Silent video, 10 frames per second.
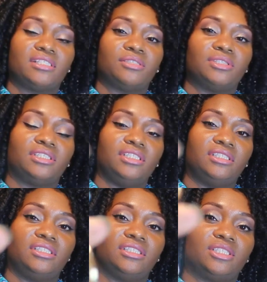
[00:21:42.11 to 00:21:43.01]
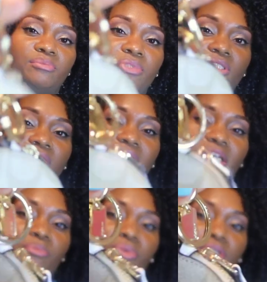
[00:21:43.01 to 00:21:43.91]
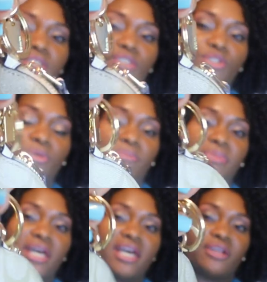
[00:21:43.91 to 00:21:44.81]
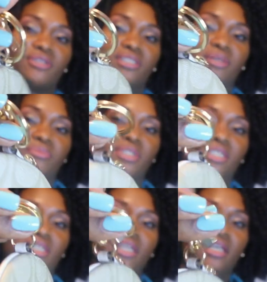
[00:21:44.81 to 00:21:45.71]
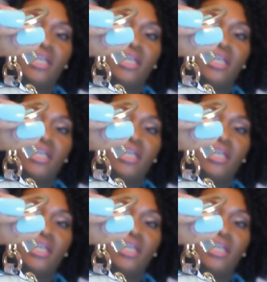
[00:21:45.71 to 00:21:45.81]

so it's easy to put on like a purse or a bag or something.